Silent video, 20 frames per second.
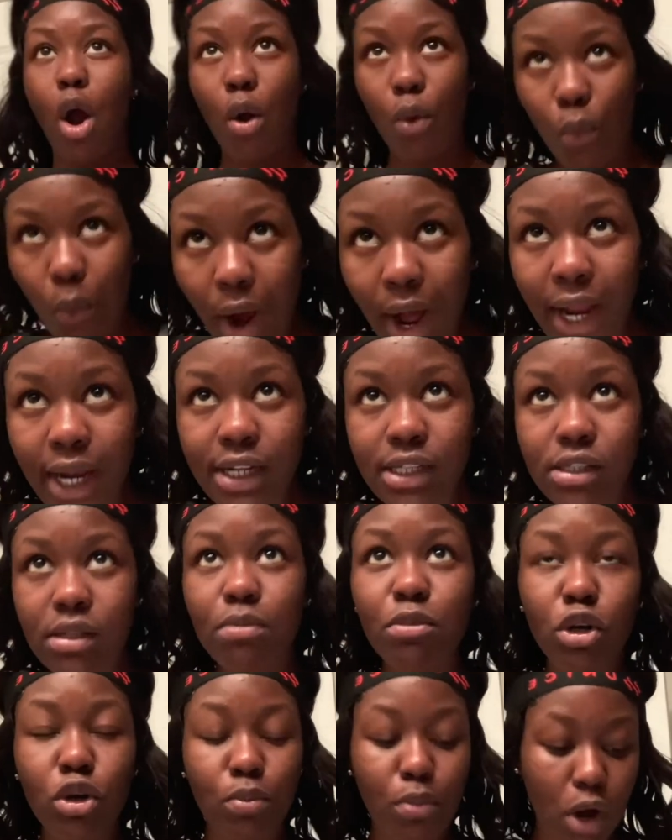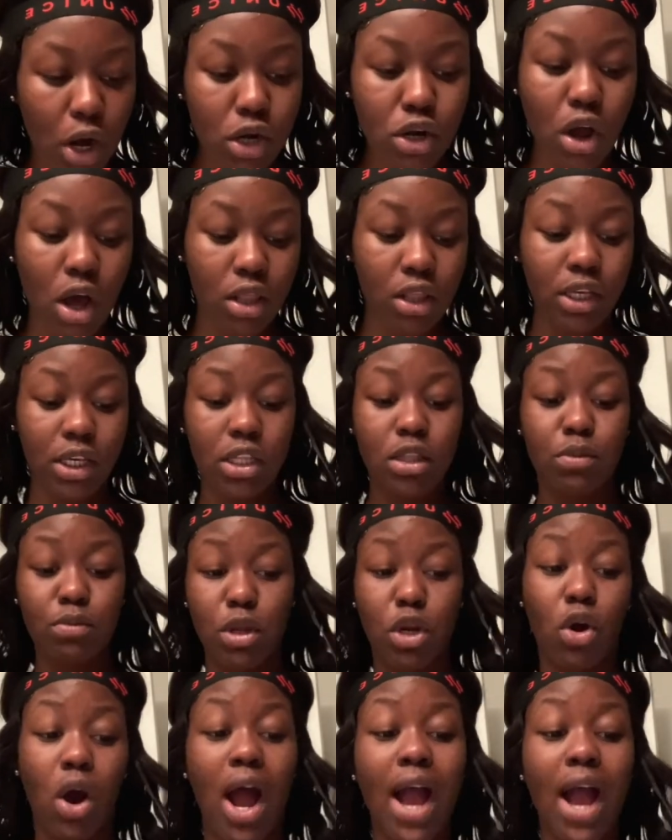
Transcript: Why does the middle part not look in the middle?